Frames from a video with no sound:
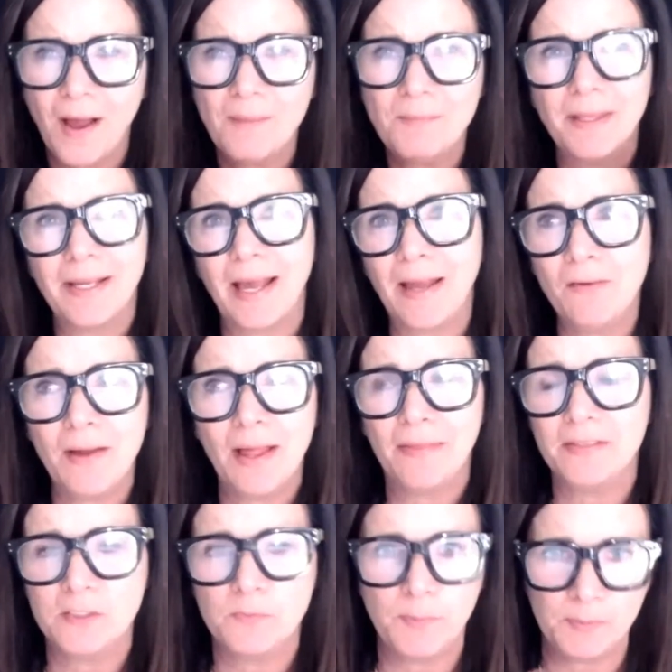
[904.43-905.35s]
I'm like, I don't know how
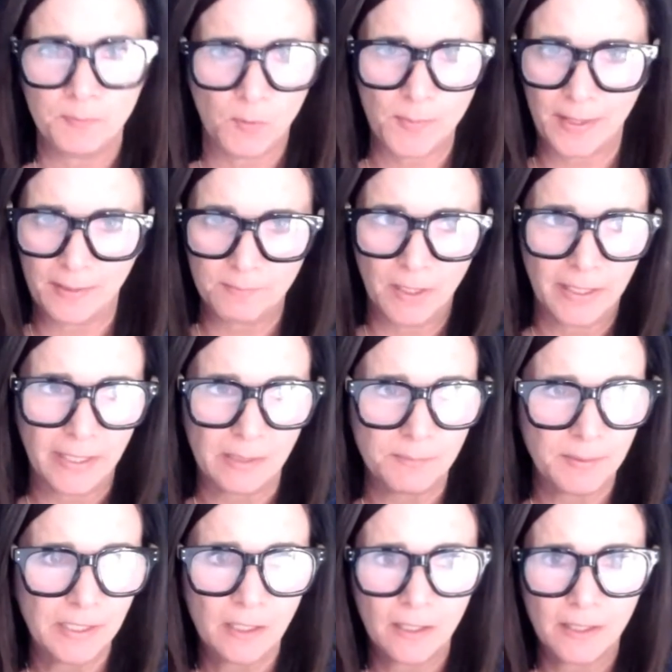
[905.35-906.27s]
these people make money
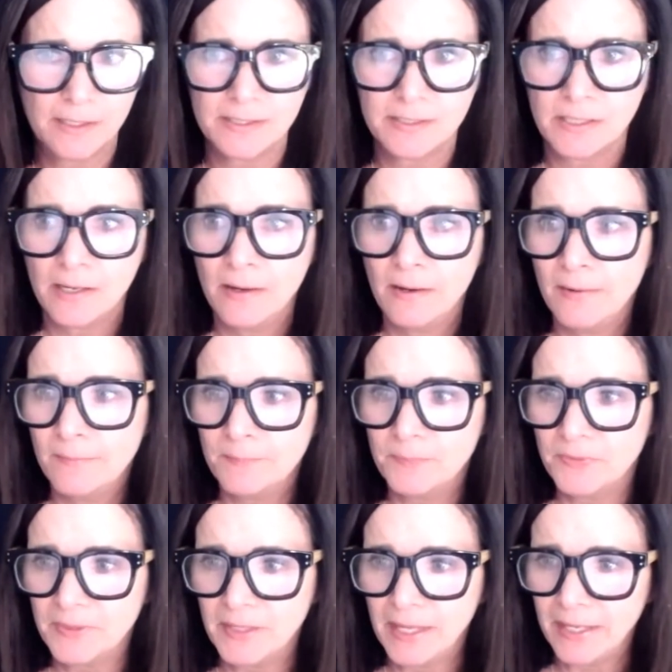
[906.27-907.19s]
because
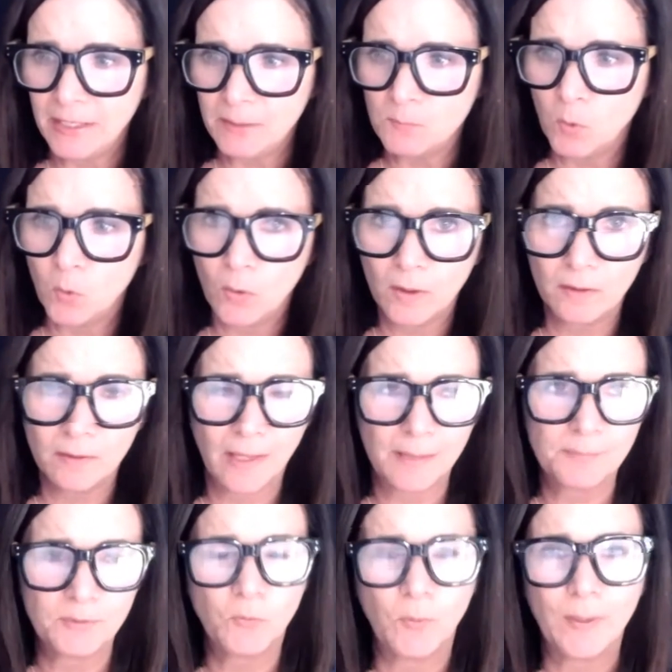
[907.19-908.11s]
anymore,
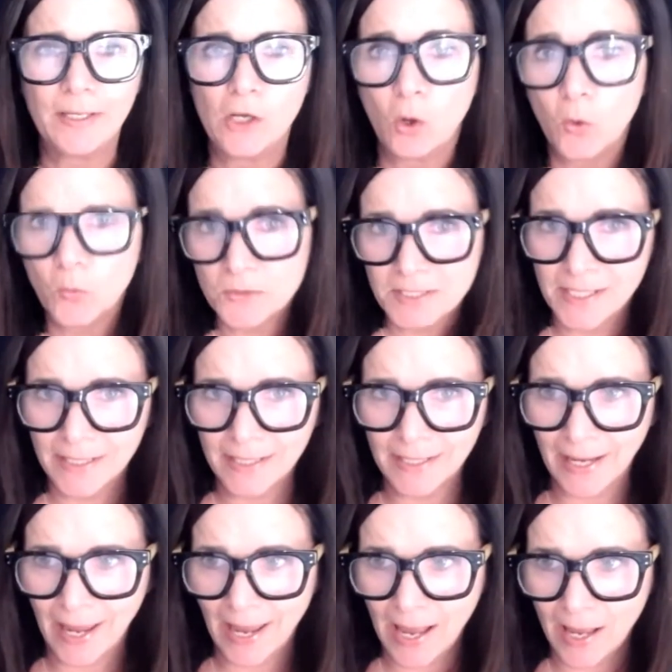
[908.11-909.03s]
like between note
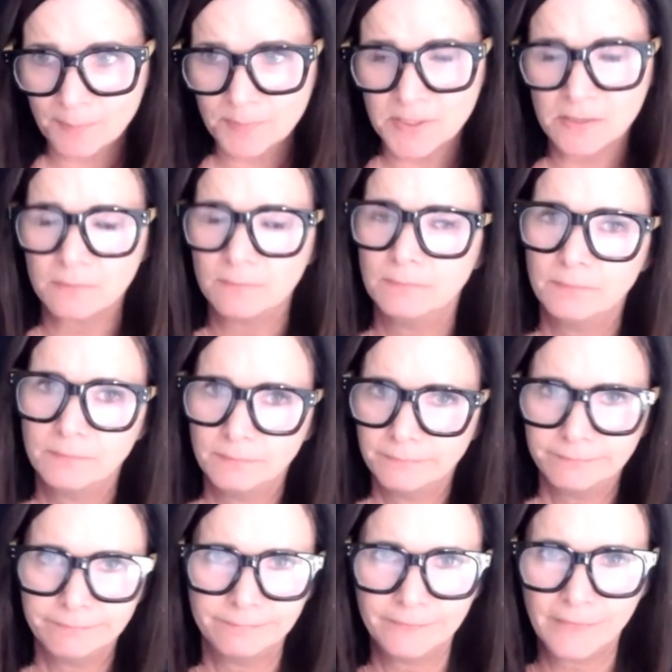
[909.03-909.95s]
taking apps,
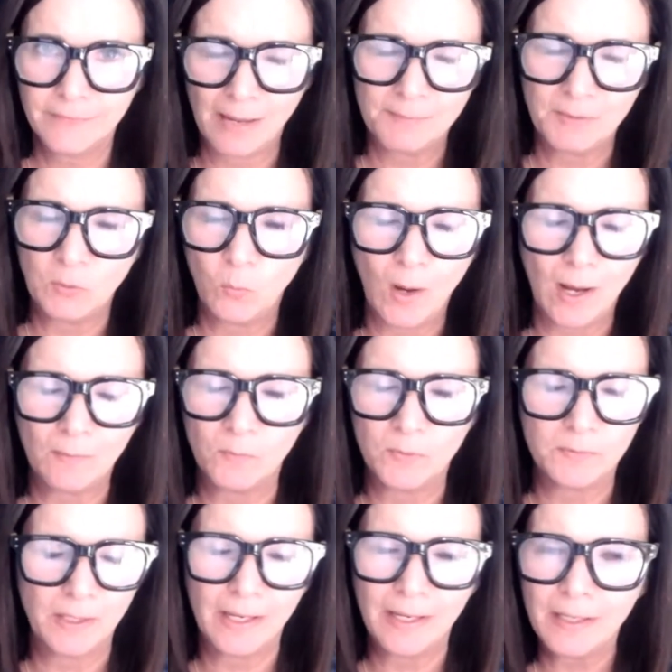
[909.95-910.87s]
I mean, why
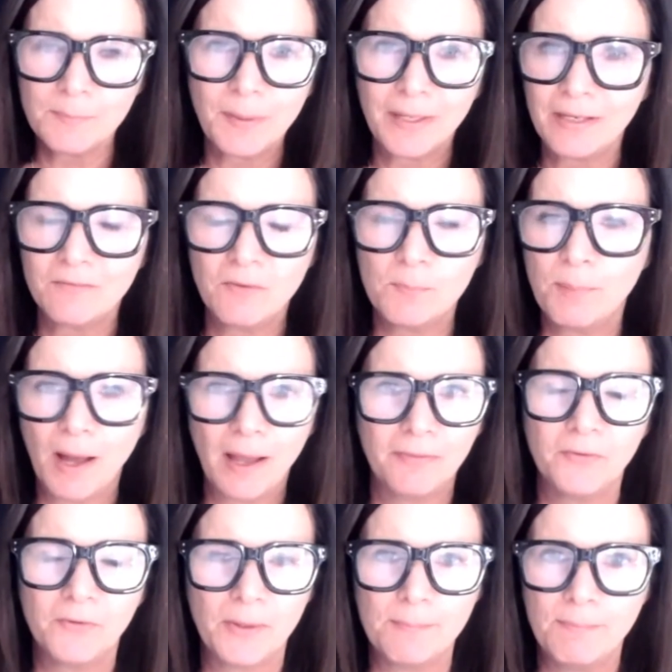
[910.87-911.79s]
would anybody even
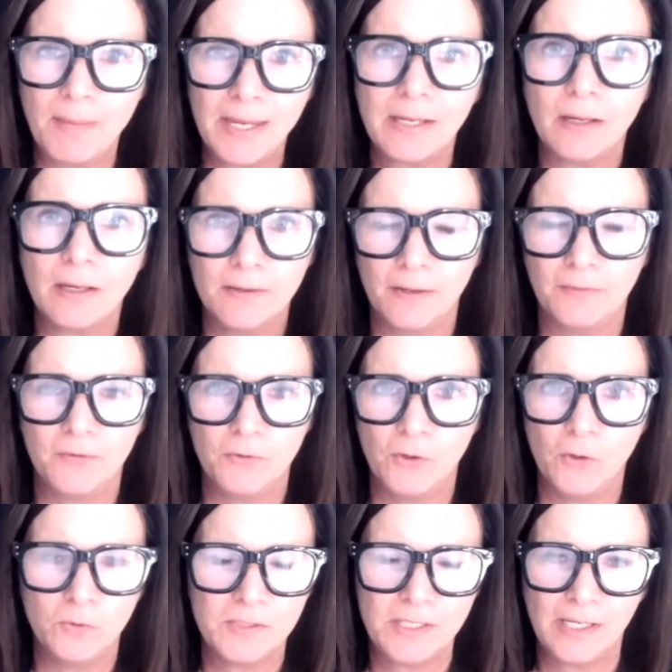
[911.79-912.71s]
bother to make another
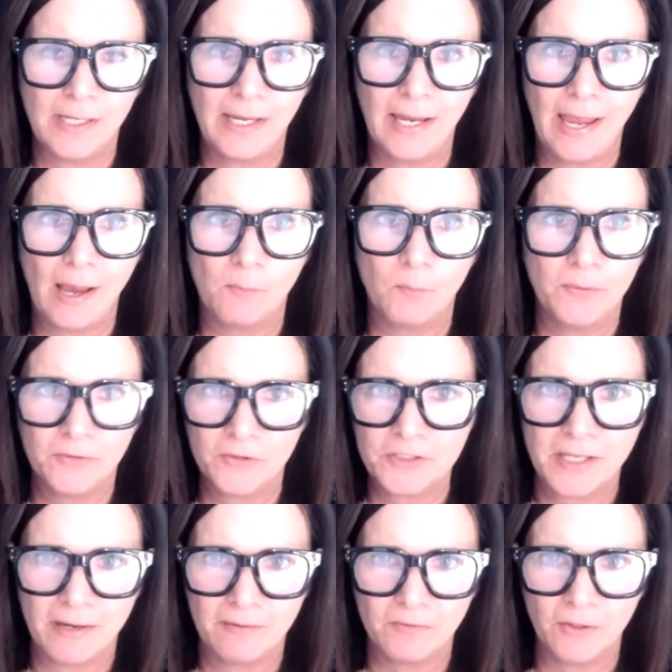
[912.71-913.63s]
note taking app when
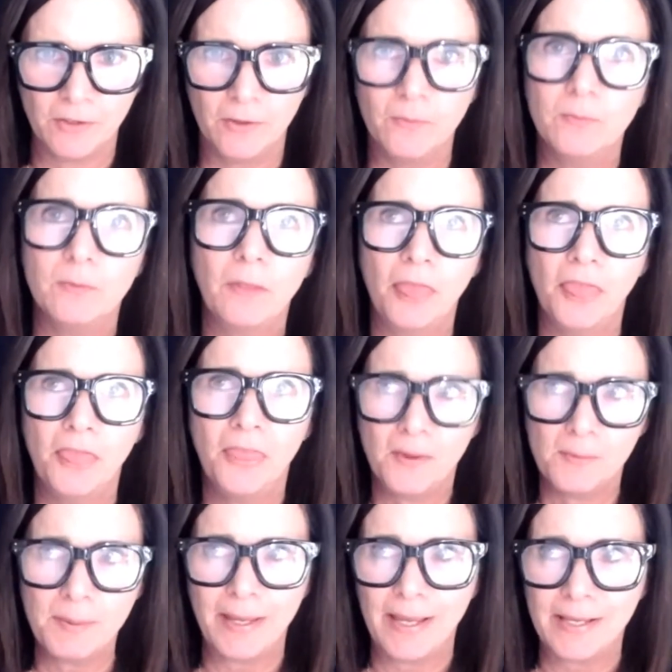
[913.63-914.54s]
there's Evernote?
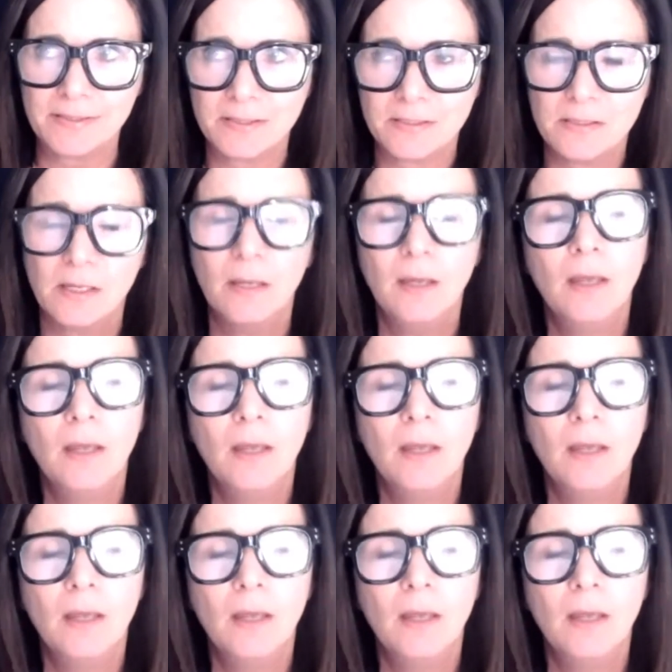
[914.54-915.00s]
The best.